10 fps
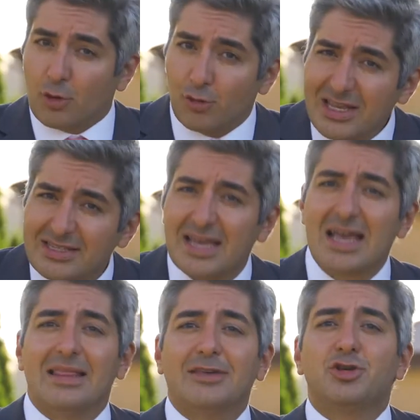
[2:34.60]
REITs
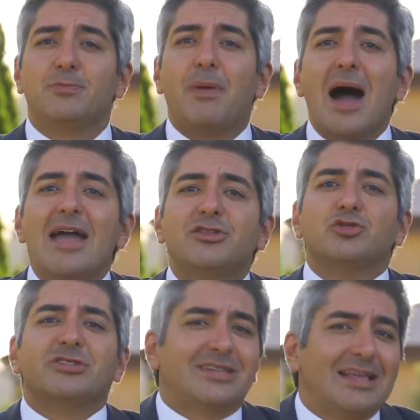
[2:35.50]
let you buy
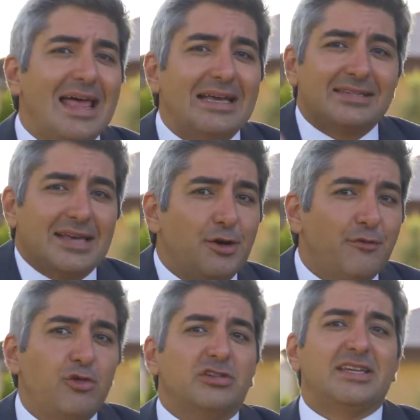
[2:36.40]
into a select set
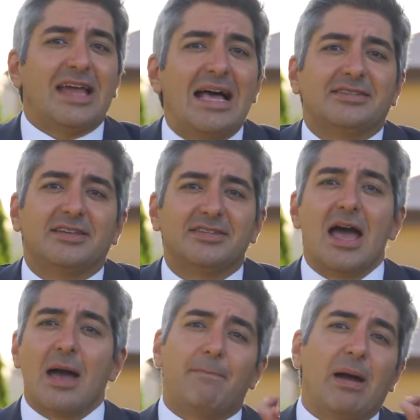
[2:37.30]
of real estate assets
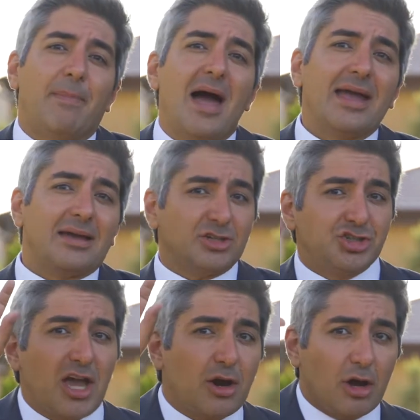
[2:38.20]
by buying a
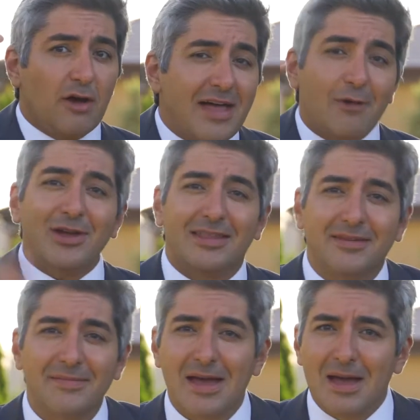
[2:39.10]
share of that
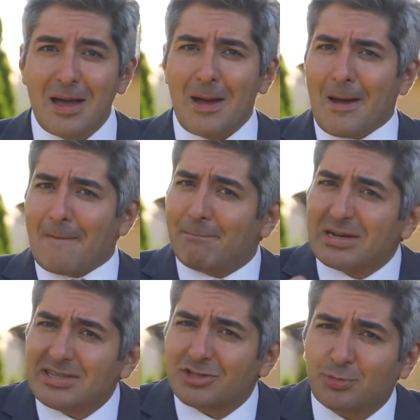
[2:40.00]
REIT.
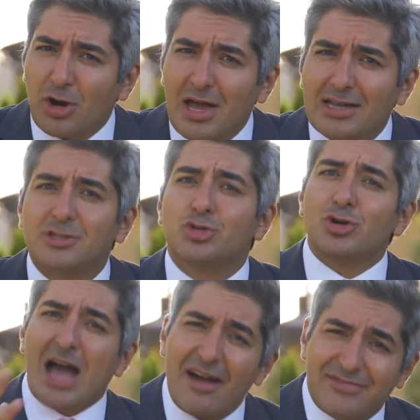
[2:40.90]
But such products
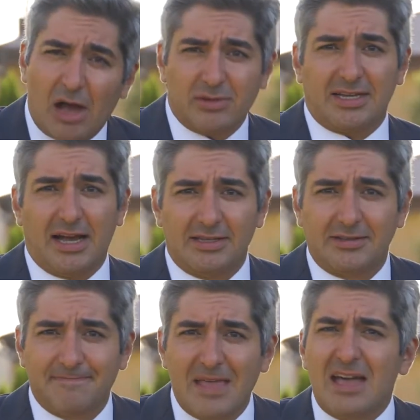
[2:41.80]
do have
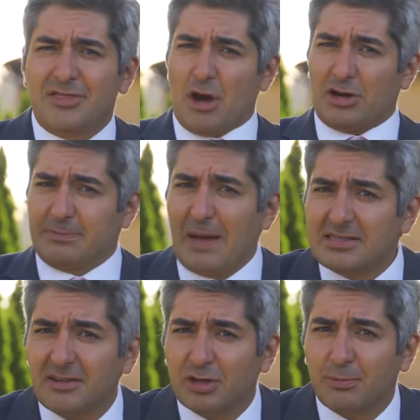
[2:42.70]
downsides. They are
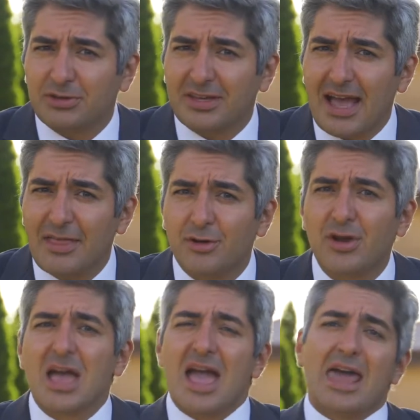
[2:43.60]
expensive to put
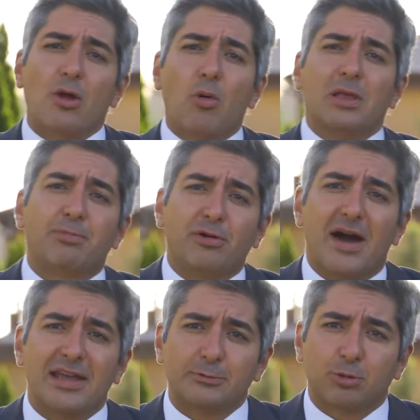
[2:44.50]
together and only
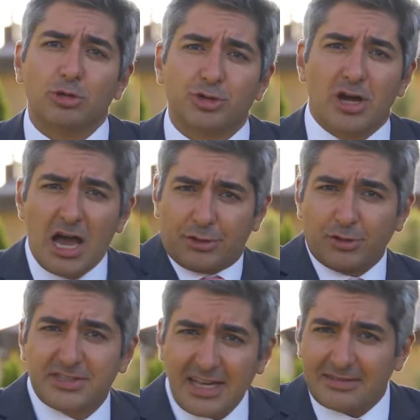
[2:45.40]
provide exposure
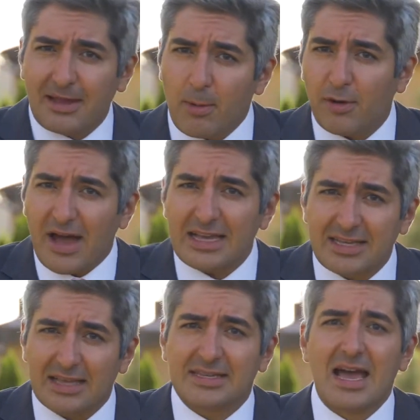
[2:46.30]
to a set number of
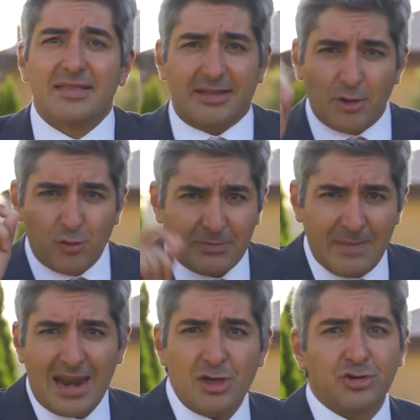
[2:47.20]
assets that the REIT
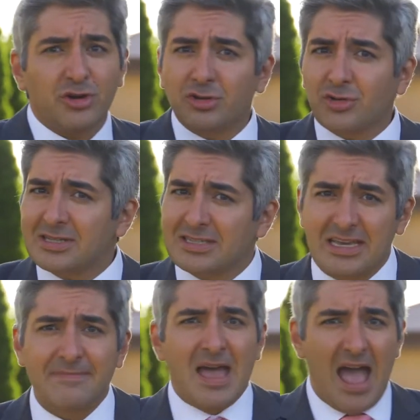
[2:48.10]
manager and
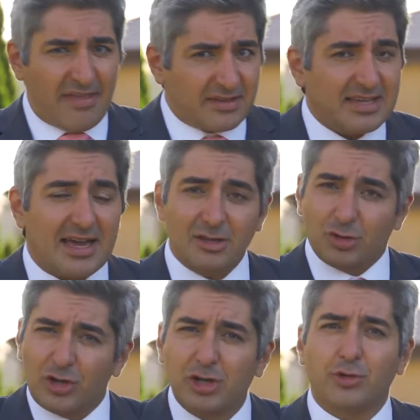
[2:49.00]
trustee have decided
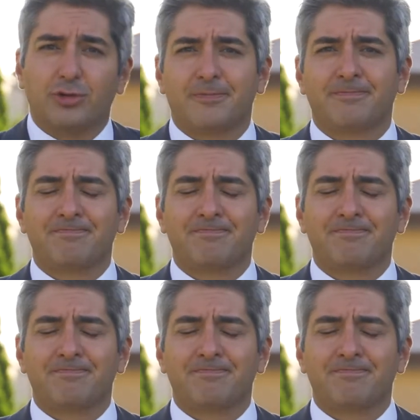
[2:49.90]
to include.